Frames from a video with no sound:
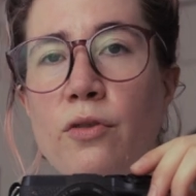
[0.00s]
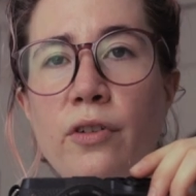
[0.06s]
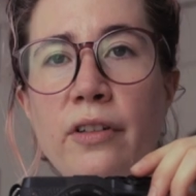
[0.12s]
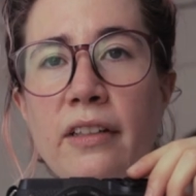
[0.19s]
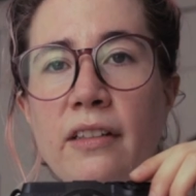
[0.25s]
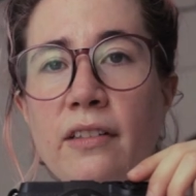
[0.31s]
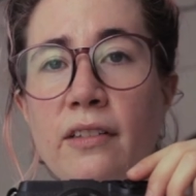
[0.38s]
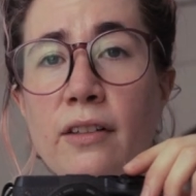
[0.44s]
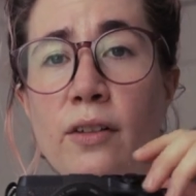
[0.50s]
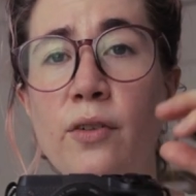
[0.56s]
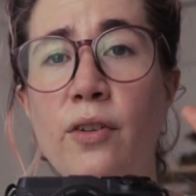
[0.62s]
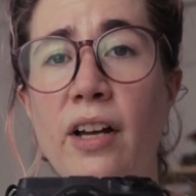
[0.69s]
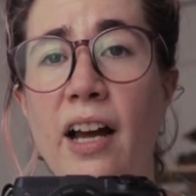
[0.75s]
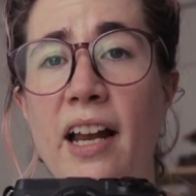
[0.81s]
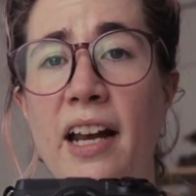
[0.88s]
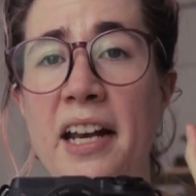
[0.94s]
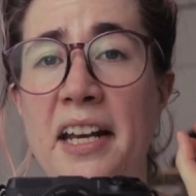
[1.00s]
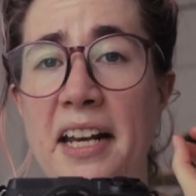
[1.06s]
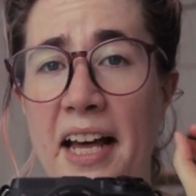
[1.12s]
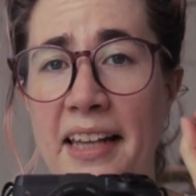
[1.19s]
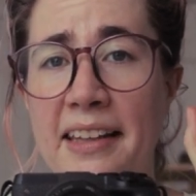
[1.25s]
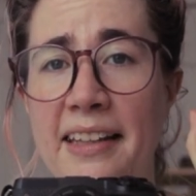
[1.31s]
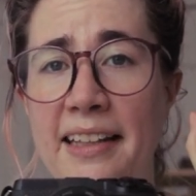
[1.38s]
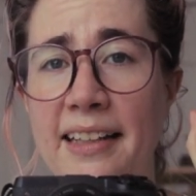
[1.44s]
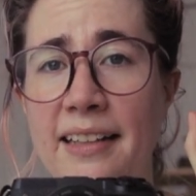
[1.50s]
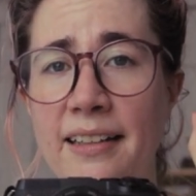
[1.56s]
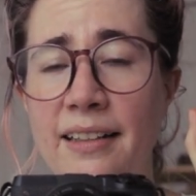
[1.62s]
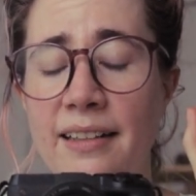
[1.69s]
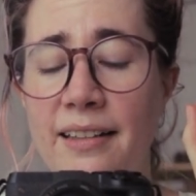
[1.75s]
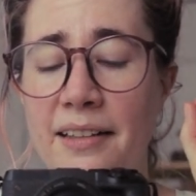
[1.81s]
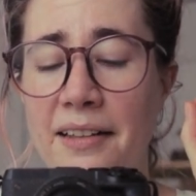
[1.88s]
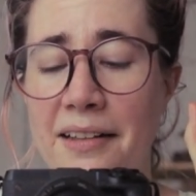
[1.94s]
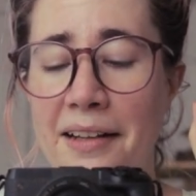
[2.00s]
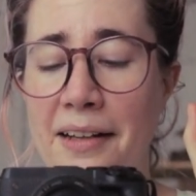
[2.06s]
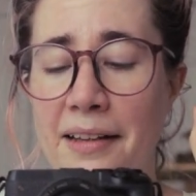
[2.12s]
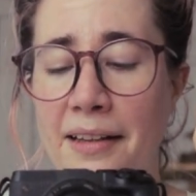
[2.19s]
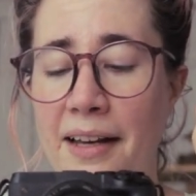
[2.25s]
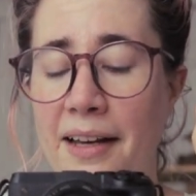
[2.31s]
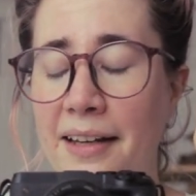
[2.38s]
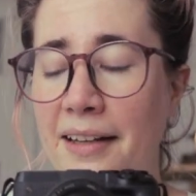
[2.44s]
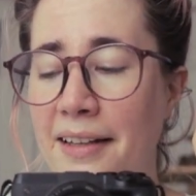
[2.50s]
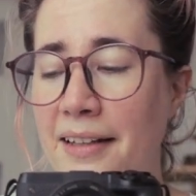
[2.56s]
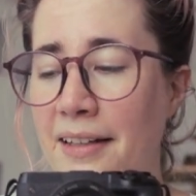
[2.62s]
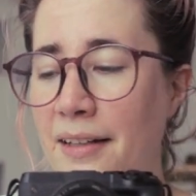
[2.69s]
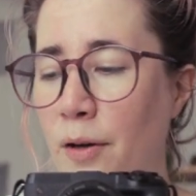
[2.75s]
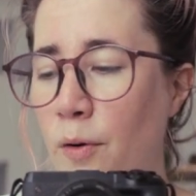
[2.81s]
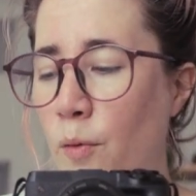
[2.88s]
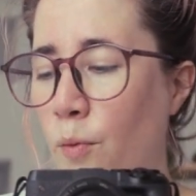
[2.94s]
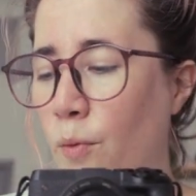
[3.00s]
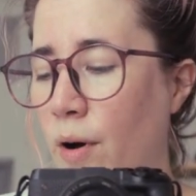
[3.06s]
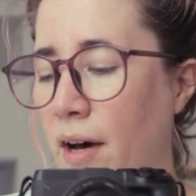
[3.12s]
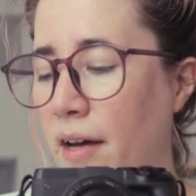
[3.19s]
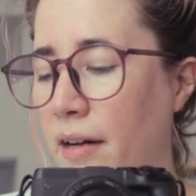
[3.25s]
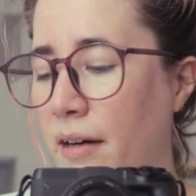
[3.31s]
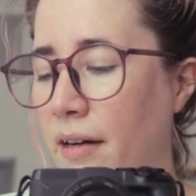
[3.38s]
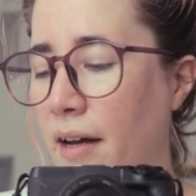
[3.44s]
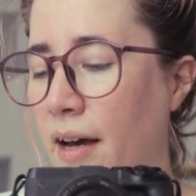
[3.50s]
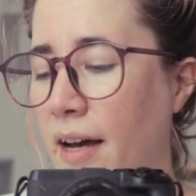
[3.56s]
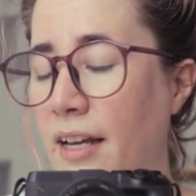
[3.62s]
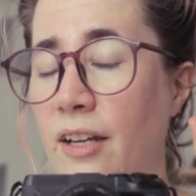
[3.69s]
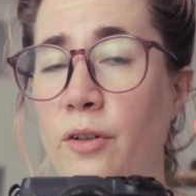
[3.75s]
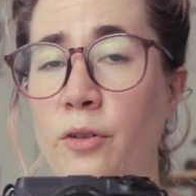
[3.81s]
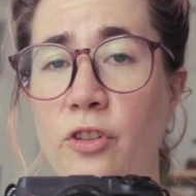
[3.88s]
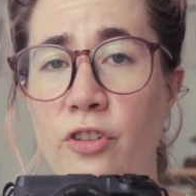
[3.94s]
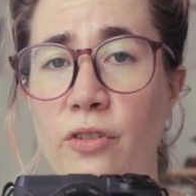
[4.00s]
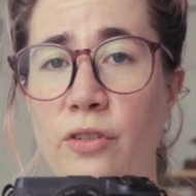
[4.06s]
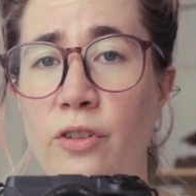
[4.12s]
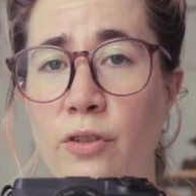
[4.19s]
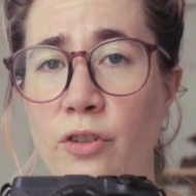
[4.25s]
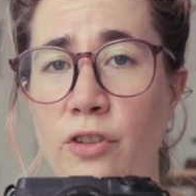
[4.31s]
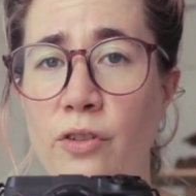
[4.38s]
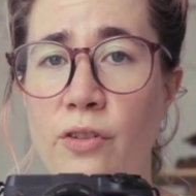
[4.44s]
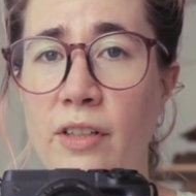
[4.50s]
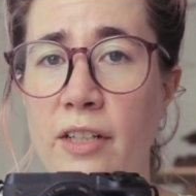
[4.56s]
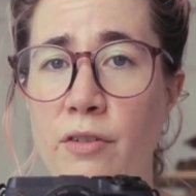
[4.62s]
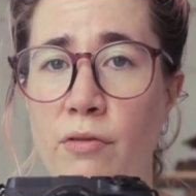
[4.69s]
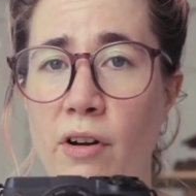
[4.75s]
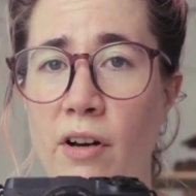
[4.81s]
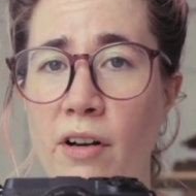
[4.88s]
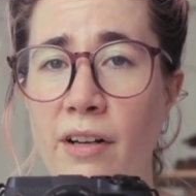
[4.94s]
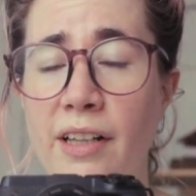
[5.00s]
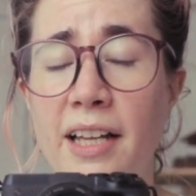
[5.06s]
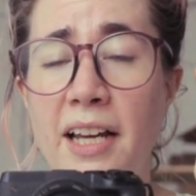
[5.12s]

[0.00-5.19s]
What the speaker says: drawings look nothing like what I usually draw,